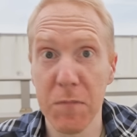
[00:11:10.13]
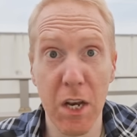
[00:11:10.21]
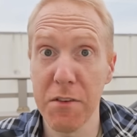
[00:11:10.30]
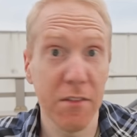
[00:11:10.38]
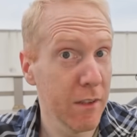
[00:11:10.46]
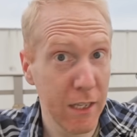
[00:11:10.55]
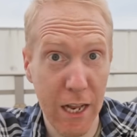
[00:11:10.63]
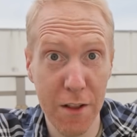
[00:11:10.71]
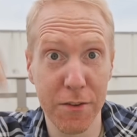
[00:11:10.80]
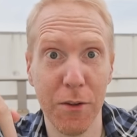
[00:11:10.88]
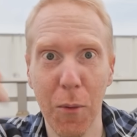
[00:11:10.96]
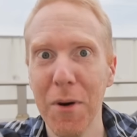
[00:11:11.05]
Just
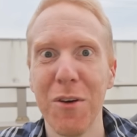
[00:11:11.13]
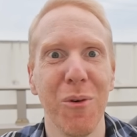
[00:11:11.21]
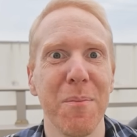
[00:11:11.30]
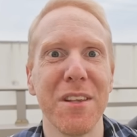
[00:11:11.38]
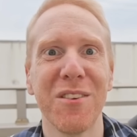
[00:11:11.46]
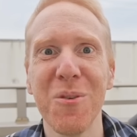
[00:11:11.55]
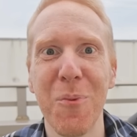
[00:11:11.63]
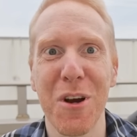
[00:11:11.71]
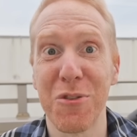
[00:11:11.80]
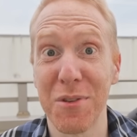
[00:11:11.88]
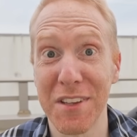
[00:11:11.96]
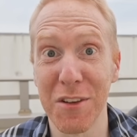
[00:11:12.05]
let us know. It will be super
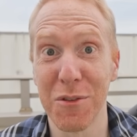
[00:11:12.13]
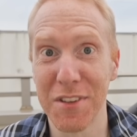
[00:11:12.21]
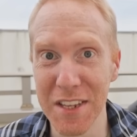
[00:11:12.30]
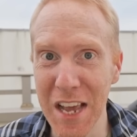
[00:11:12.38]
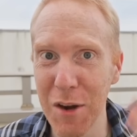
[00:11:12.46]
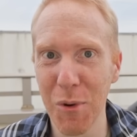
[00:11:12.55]
interesting to see.